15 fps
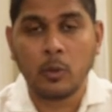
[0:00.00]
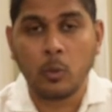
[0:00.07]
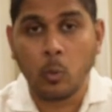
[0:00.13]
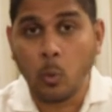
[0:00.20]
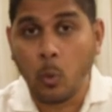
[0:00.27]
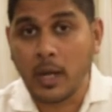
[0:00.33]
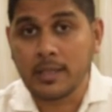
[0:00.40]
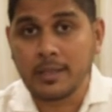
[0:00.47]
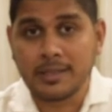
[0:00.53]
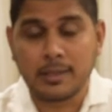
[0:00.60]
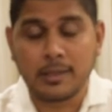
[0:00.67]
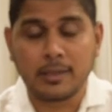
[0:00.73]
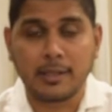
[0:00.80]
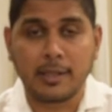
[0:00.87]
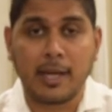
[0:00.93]
once
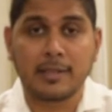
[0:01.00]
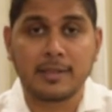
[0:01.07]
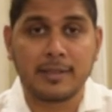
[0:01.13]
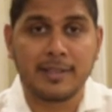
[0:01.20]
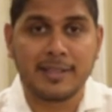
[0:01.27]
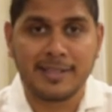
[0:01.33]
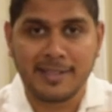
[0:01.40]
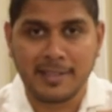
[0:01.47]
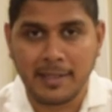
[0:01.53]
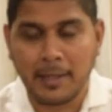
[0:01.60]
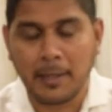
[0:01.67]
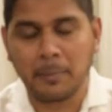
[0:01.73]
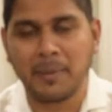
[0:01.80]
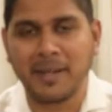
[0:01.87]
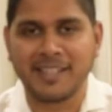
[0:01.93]
the crisis
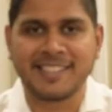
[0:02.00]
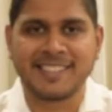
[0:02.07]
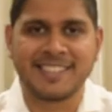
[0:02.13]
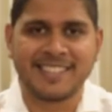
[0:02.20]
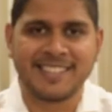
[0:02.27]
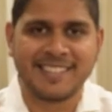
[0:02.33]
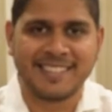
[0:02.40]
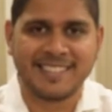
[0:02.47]
abates.